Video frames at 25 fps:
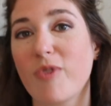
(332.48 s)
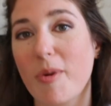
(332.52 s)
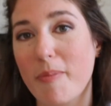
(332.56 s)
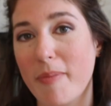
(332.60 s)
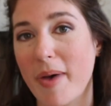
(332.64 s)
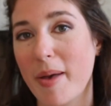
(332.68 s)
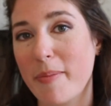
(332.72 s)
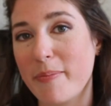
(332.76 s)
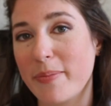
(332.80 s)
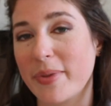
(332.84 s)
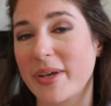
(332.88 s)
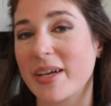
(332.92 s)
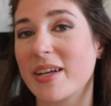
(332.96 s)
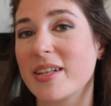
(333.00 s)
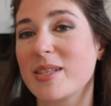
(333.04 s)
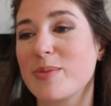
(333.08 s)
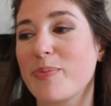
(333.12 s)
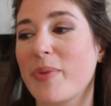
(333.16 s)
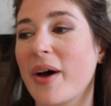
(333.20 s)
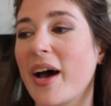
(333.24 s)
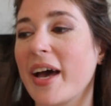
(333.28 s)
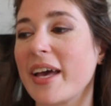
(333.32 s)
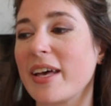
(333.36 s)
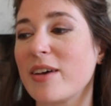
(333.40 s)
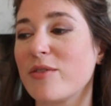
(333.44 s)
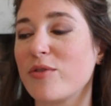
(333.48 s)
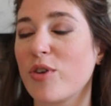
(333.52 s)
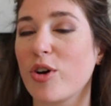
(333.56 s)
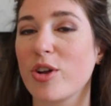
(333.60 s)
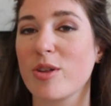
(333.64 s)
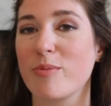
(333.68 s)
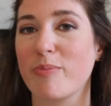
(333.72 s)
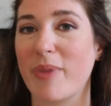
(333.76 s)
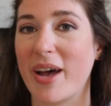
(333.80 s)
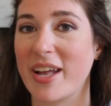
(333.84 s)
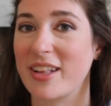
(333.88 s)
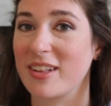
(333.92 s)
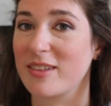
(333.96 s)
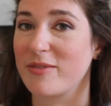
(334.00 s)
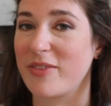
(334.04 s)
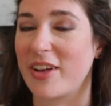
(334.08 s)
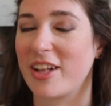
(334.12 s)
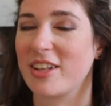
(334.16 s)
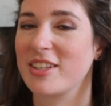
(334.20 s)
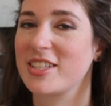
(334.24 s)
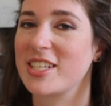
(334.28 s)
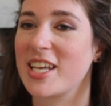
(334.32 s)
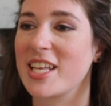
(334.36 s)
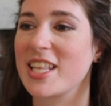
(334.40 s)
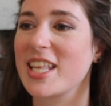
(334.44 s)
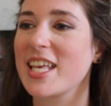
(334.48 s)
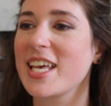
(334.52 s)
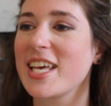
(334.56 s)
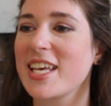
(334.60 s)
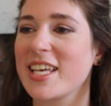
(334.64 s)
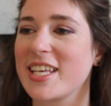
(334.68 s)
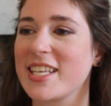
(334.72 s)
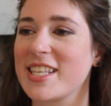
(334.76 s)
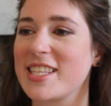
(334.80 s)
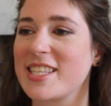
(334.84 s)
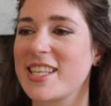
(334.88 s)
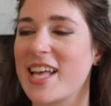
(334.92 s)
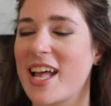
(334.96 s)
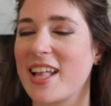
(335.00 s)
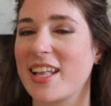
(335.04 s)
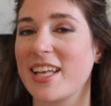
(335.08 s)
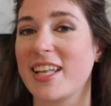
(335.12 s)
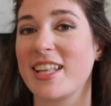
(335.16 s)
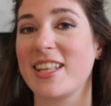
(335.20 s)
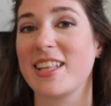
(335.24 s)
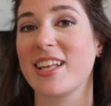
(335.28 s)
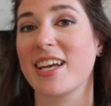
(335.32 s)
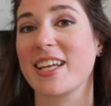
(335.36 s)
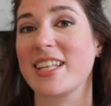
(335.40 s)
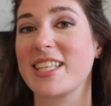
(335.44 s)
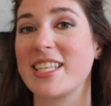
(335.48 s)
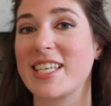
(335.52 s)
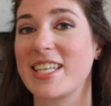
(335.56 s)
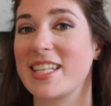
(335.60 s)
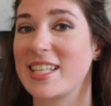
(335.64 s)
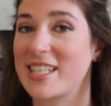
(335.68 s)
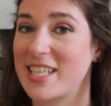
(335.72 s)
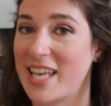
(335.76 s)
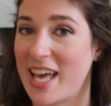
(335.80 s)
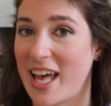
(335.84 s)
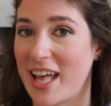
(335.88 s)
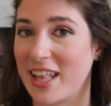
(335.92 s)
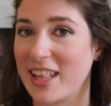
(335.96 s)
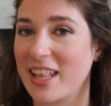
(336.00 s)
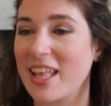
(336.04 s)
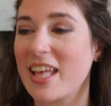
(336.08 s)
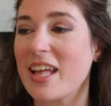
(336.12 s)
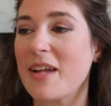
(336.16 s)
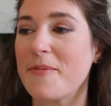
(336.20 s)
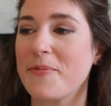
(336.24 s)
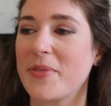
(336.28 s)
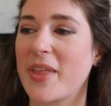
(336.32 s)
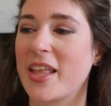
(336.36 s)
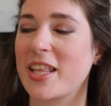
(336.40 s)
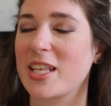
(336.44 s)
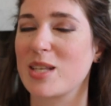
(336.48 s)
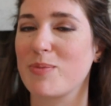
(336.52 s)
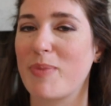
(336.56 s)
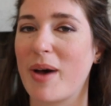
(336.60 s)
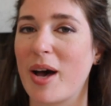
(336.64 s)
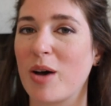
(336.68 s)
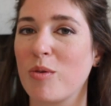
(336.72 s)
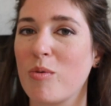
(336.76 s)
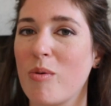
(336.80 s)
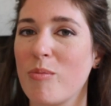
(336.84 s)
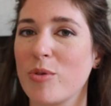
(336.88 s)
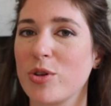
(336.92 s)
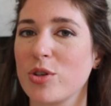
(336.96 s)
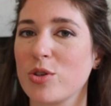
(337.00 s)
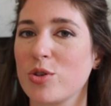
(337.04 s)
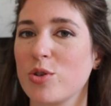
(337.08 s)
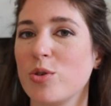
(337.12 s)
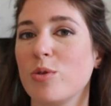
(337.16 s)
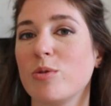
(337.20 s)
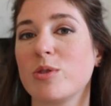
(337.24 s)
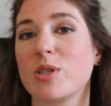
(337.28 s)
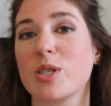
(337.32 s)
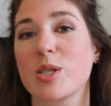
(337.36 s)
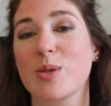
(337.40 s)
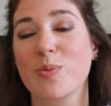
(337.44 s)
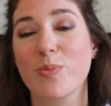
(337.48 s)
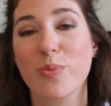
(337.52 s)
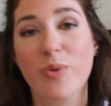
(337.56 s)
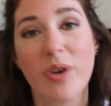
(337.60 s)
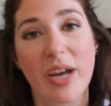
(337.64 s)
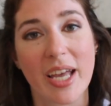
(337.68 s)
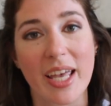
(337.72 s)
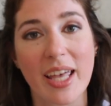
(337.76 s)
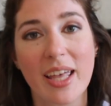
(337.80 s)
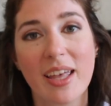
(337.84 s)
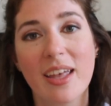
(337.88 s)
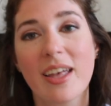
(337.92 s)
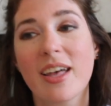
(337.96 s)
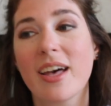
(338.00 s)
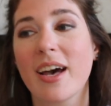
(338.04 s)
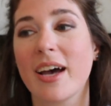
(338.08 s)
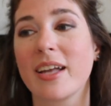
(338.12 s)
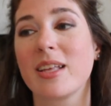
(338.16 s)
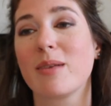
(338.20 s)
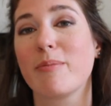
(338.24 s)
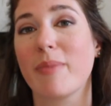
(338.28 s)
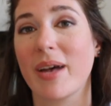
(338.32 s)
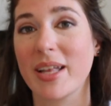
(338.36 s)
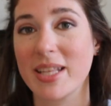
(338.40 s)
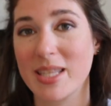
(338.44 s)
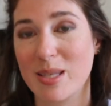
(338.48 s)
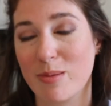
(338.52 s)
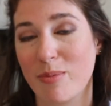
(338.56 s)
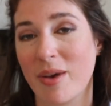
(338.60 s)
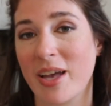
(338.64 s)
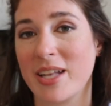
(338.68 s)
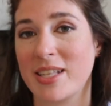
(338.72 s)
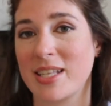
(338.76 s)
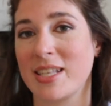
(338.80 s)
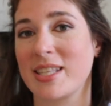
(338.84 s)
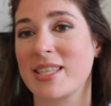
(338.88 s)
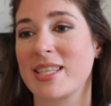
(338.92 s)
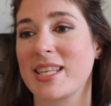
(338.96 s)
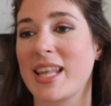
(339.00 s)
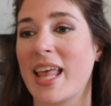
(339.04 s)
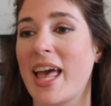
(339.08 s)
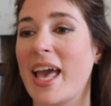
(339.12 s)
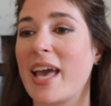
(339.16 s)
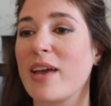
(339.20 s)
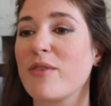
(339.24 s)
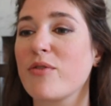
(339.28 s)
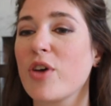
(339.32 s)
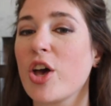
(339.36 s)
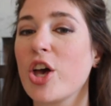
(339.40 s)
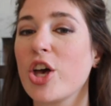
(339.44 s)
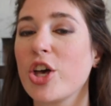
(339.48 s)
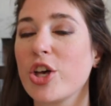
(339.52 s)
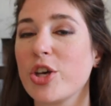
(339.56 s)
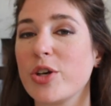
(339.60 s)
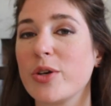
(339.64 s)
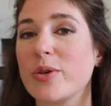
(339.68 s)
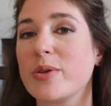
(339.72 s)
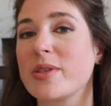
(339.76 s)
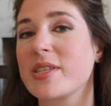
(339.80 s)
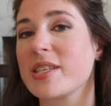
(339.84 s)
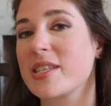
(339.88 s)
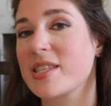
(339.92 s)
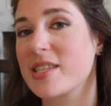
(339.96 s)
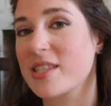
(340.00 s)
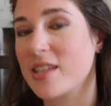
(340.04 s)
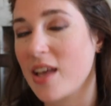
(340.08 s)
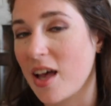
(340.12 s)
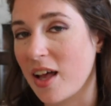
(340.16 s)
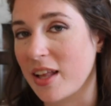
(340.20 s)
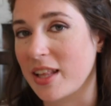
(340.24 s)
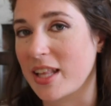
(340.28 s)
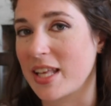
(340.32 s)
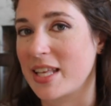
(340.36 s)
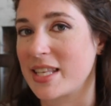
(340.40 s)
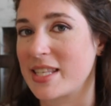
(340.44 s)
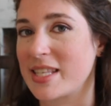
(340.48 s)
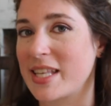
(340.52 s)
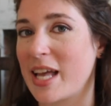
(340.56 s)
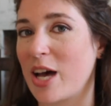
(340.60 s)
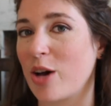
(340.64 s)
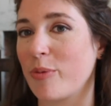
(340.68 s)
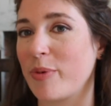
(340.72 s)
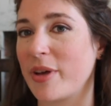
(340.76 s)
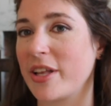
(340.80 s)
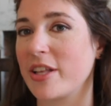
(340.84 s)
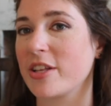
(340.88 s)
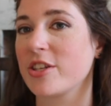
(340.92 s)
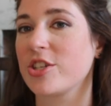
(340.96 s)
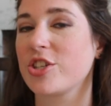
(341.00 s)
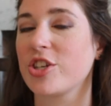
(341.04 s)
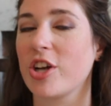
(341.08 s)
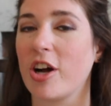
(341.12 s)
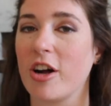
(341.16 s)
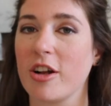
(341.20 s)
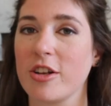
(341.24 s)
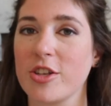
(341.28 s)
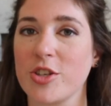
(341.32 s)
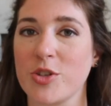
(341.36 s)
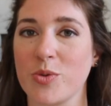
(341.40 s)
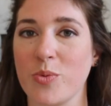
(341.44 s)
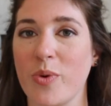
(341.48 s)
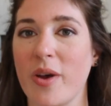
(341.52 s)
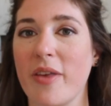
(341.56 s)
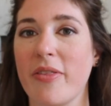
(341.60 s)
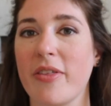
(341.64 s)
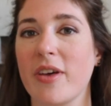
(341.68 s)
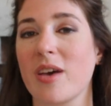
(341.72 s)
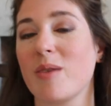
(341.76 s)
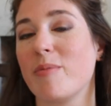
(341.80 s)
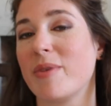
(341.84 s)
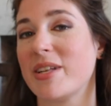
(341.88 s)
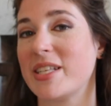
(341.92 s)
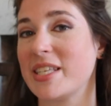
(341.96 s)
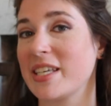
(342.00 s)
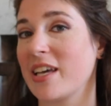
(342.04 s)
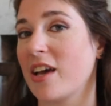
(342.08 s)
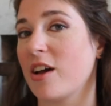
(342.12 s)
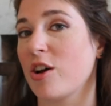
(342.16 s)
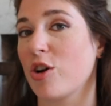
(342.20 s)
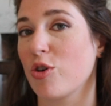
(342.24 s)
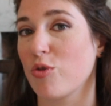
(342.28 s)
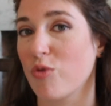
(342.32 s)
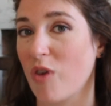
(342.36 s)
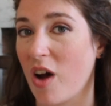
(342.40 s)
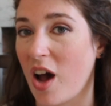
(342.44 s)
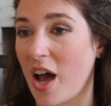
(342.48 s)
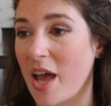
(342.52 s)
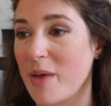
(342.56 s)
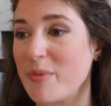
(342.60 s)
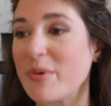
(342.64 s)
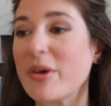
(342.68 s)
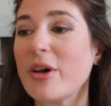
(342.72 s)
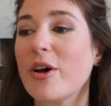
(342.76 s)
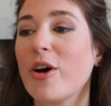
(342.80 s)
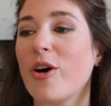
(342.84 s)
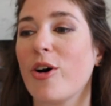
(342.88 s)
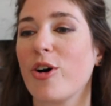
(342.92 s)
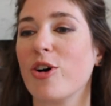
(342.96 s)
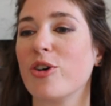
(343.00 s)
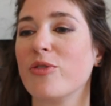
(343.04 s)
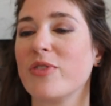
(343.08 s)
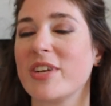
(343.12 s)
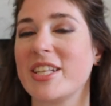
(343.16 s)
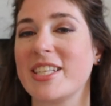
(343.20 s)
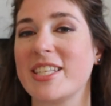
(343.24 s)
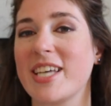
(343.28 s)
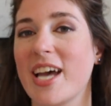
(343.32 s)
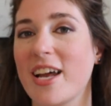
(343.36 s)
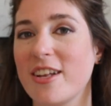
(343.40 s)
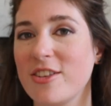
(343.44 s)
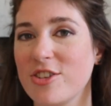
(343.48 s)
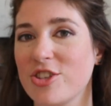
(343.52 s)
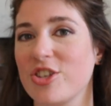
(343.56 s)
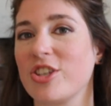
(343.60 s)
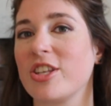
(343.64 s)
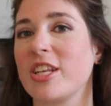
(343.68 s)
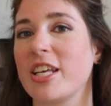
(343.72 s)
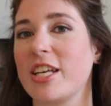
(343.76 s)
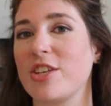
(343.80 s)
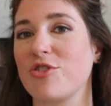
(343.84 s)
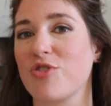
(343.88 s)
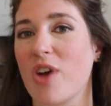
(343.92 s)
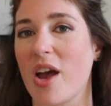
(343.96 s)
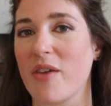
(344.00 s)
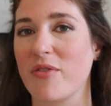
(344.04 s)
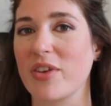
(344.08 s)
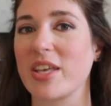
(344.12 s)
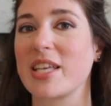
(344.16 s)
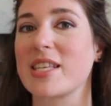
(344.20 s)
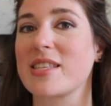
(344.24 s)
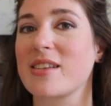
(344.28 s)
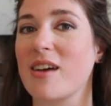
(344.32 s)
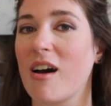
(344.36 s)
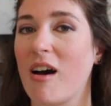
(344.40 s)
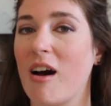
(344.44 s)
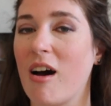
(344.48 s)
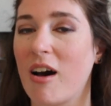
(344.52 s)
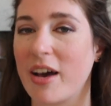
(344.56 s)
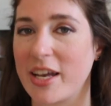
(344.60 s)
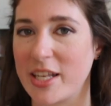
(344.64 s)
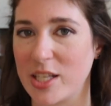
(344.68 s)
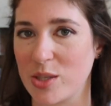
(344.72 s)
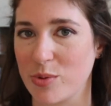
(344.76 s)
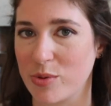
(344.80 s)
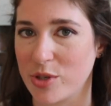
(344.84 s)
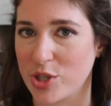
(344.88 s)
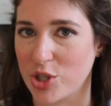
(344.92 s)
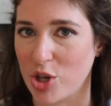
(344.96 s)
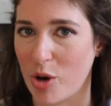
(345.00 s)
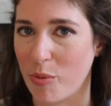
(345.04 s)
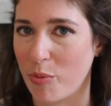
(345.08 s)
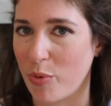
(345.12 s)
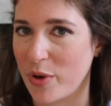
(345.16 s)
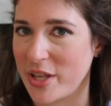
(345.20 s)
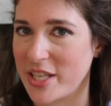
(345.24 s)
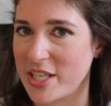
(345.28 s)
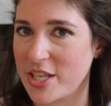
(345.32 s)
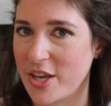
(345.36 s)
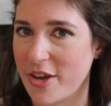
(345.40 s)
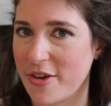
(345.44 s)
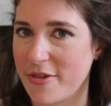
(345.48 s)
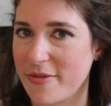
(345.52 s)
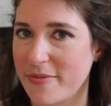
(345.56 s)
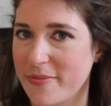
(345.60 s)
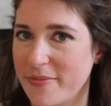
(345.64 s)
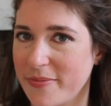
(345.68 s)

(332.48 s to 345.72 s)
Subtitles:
Remembered by Yvonne Battle-Felton is set in 1910, and it's about a woman called Spring, an emancipated slave, whose son has now been charged with committing a crime of intentionally driving his car into a shop window.